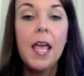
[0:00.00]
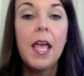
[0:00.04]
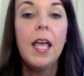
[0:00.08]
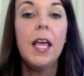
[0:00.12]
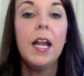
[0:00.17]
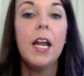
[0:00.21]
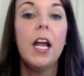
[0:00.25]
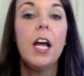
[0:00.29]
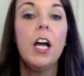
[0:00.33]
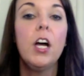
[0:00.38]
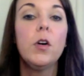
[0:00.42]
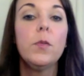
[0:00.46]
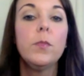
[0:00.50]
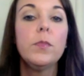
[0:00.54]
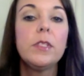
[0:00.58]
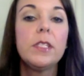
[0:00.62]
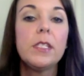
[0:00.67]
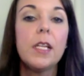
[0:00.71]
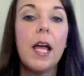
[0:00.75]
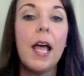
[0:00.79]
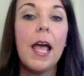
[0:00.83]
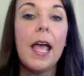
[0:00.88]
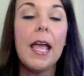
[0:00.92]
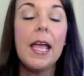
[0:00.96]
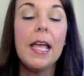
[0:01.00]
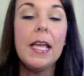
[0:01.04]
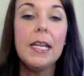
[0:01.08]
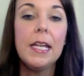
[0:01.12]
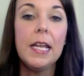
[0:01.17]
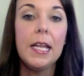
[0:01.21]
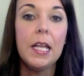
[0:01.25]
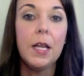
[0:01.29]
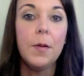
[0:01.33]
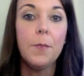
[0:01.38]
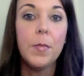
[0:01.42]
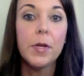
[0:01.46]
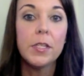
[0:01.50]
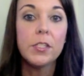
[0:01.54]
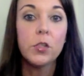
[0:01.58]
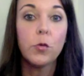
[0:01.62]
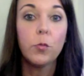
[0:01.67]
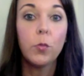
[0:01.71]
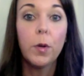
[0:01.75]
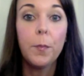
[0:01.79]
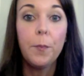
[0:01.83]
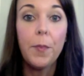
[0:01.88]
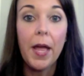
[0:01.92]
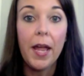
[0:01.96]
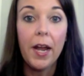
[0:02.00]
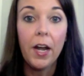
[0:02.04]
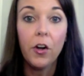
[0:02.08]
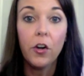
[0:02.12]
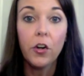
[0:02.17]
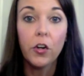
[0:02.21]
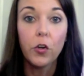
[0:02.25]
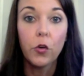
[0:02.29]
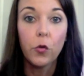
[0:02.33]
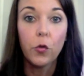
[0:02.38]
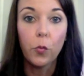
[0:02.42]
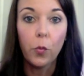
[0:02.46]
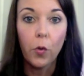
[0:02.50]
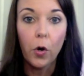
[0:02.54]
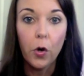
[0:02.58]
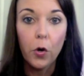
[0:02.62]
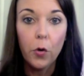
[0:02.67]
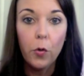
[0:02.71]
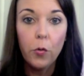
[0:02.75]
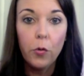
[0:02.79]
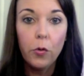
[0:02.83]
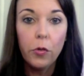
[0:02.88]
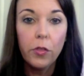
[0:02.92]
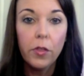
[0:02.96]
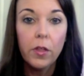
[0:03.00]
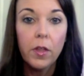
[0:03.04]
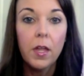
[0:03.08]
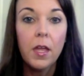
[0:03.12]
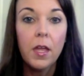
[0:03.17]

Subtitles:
It helps aid in muscle repair and growth.